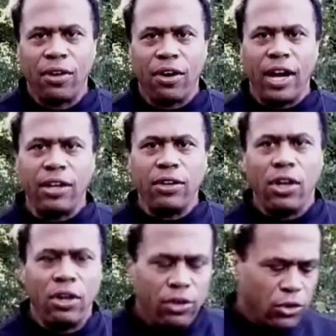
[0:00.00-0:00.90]
All right,
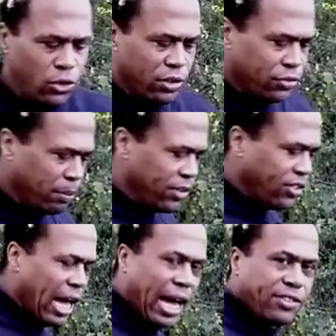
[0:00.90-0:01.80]
do this from the
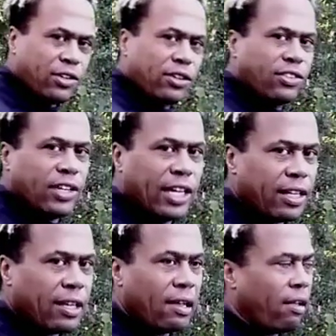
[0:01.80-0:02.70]
side so you can see
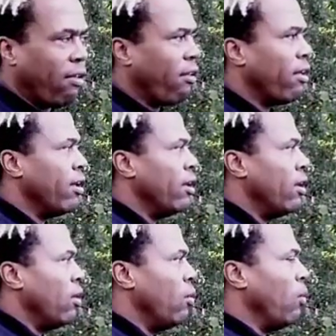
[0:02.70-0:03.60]
it.
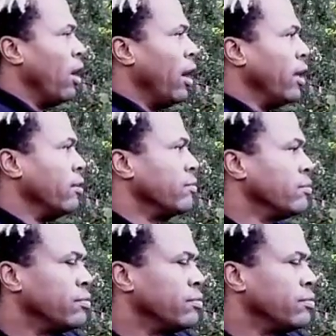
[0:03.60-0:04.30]
One.